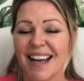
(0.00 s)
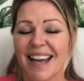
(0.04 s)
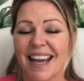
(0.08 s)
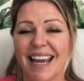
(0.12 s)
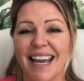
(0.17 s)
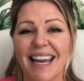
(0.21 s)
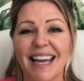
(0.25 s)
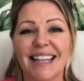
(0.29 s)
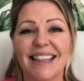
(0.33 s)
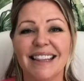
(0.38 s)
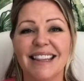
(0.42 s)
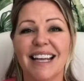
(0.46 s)

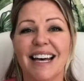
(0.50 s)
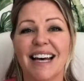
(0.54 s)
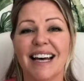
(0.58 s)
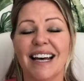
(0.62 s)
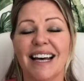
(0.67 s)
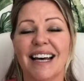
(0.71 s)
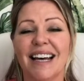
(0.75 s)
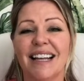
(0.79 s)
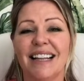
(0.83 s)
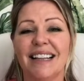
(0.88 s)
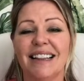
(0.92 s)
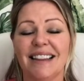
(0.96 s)
in
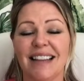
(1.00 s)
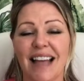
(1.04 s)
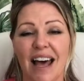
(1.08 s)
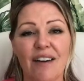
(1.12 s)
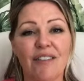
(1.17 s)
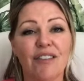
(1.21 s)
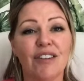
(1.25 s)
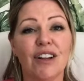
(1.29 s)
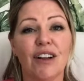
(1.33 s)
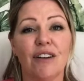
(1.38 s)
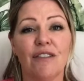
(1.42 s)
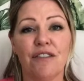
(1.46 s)
the
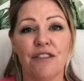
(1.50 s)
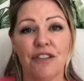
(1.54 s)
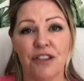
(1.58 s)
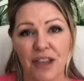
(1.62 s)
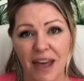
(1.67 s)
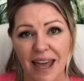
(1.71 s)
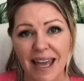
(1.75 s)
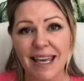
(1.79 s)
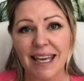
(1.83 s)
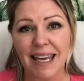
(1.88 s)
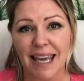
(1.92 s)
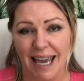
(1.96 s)
level of
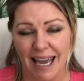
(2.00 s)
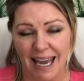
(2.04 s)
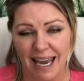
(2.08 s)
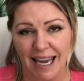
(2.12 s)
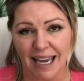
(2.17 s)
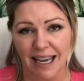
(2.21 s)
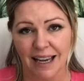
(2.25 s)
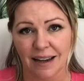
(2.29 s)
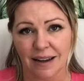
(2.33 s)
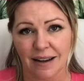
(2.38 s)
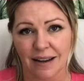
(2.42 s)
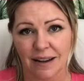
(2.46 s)

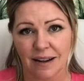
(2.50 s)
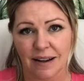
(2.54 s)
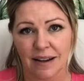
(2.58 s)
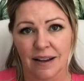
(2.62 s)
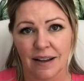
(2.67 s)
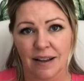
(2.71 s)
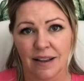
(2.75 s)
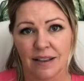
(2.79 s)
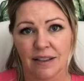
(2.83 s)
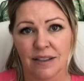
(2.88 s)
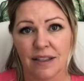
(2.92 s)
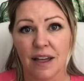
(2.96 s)
thinking
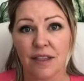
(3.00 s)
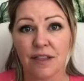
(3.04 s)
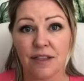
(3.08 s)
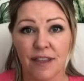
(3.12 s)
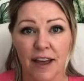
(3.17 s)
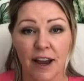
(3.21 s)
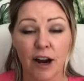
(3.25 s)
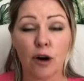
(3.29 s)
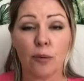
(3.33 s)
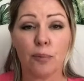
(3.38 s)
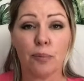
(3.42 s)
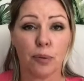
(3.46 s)
that
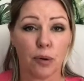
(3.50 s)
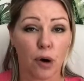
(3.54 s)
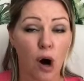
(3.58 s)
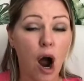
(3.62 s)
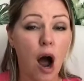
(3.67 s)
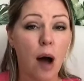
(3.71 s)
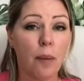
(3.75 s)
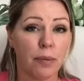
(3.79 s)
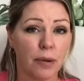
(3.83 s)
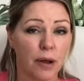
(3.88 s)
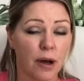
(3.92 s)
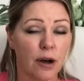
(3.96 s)
their
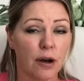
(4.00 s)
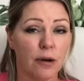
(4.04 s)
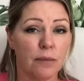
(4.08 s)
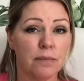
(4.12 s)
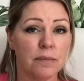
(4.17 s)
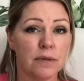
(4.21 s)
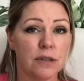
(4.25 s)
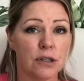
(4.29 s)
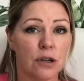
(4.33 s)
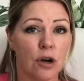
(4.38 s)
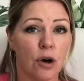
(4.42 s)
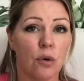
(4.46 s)

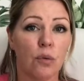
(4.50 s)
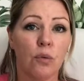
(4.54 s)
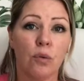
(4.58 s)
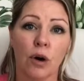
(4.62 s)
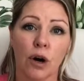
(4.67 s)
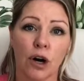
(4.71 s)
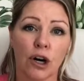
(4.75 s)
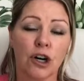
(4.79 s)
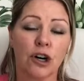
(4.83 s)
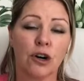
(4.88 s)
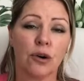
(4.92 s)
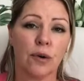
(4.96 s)
problems
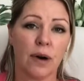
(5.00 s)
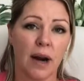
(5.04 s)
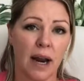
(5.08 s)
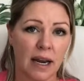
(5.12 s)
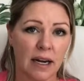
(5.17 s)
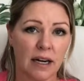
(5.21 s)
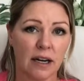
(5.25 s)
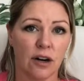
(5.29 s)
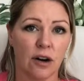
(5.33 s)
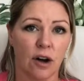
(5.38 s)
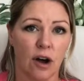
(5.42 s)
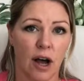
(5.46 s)
were
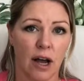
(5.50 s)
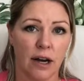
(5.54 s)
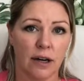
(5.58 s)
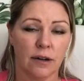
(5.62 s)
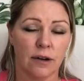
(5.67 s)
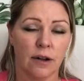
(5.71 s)
created on.